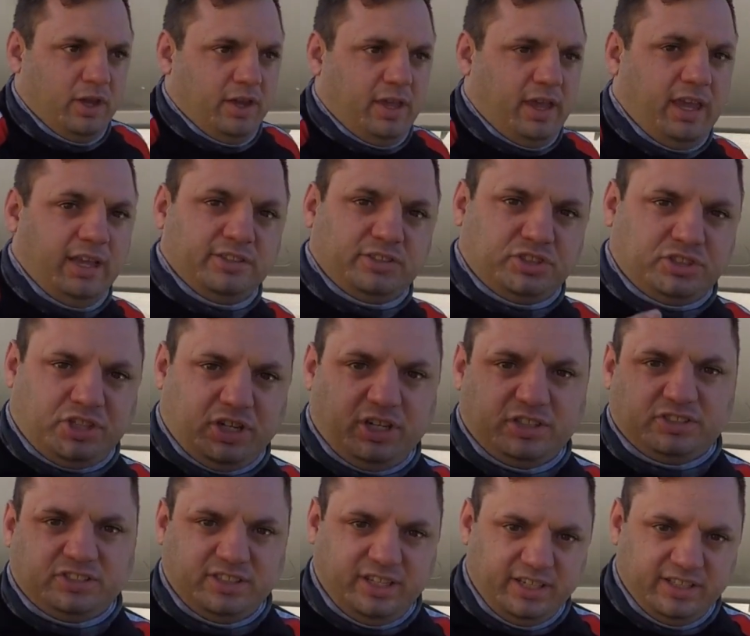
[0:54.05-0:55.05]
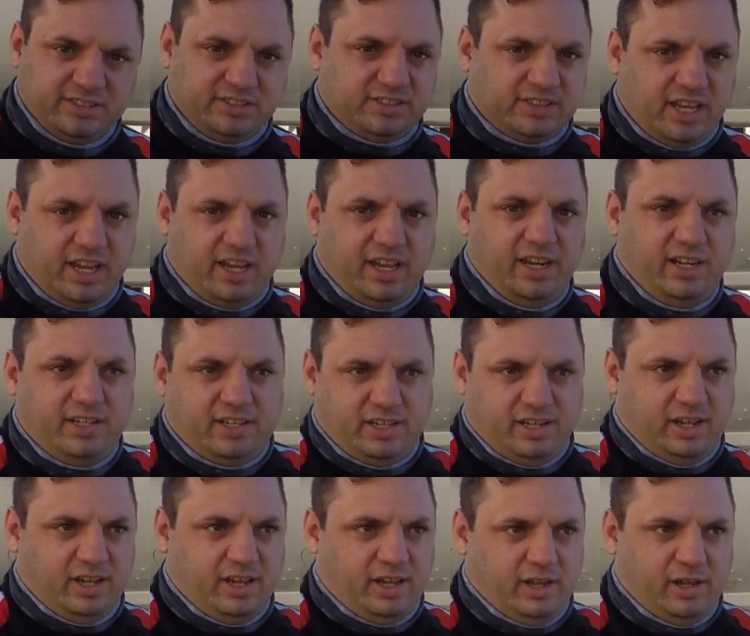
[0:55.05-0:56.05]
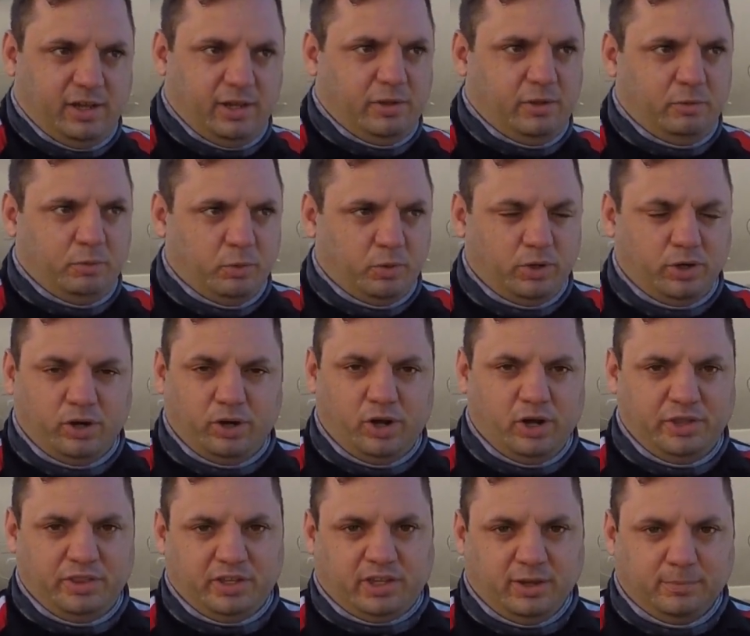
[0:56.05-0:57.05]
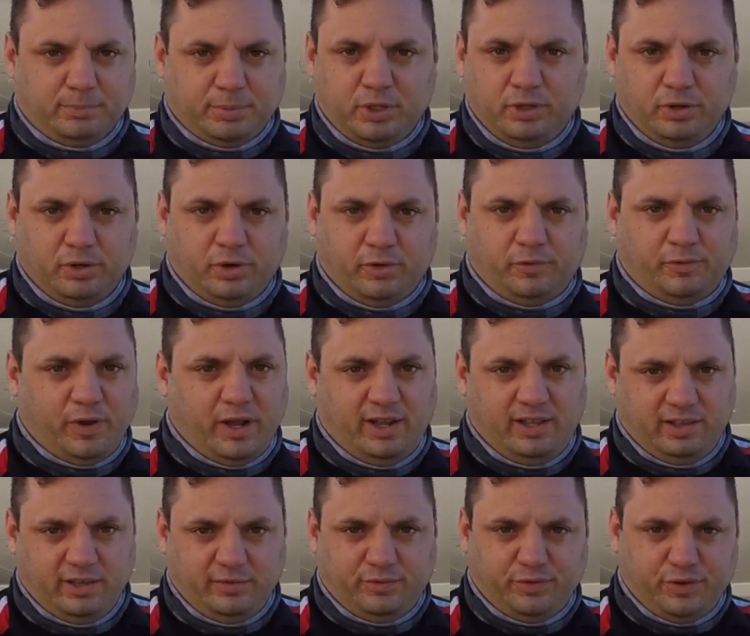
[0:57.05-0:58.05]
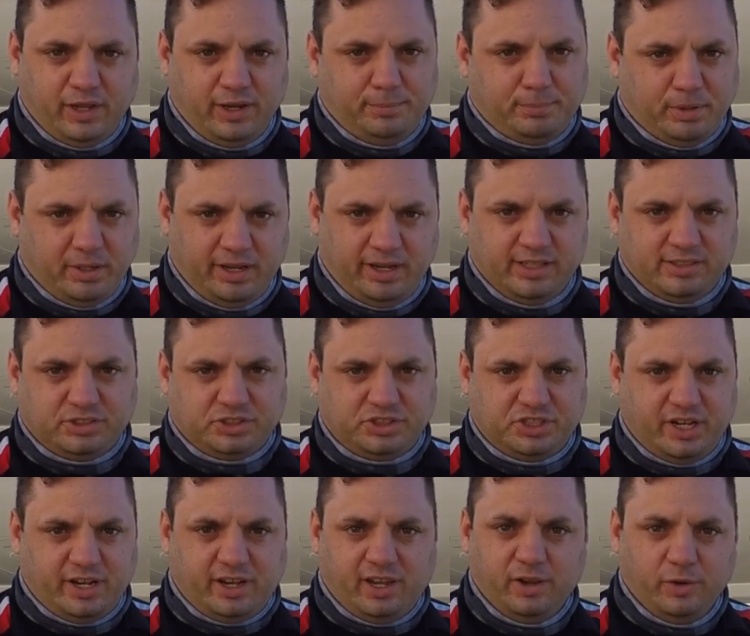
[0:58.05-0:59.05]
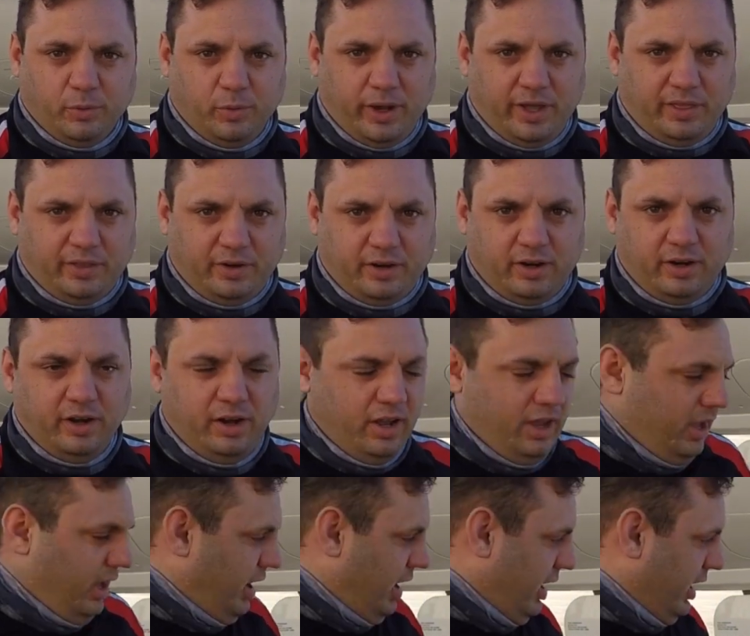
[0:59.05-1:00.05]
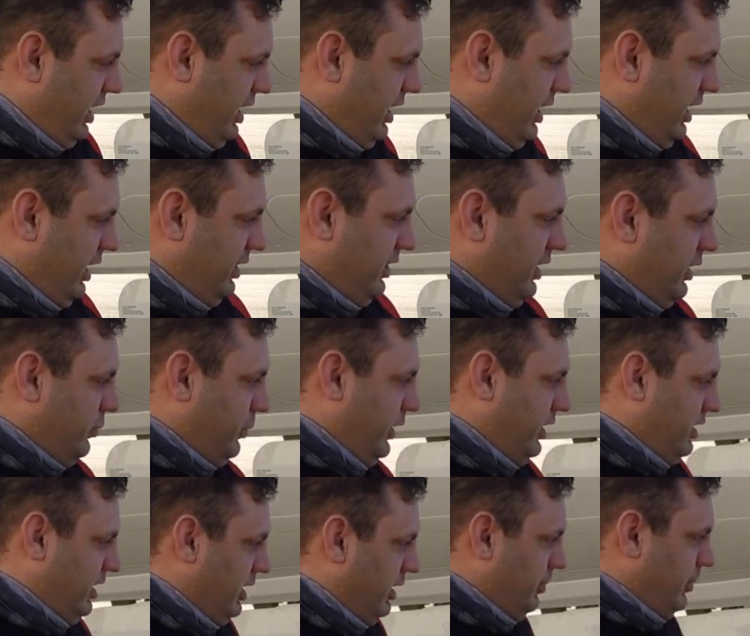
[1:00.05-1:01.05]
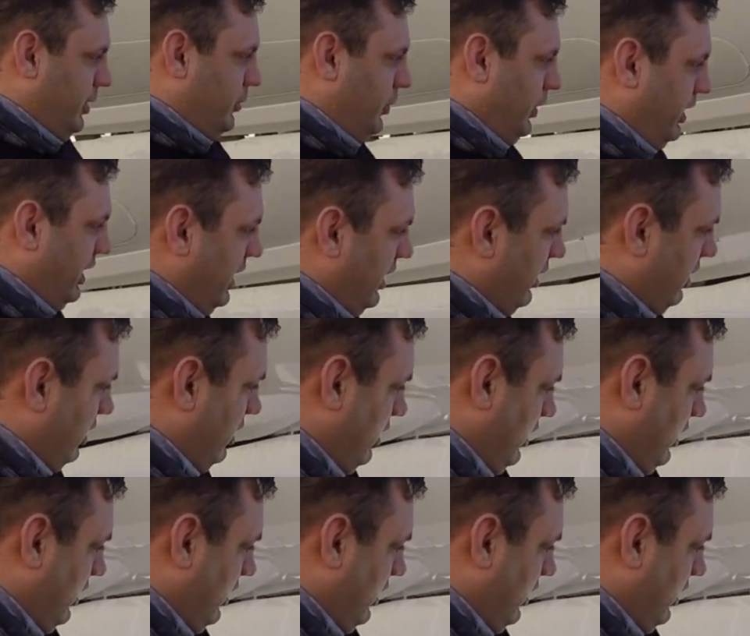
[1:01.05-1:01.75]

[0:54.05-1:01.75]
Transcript: it starts inside. We're on the computer filing flight plans, checking weather, and then we come and we get our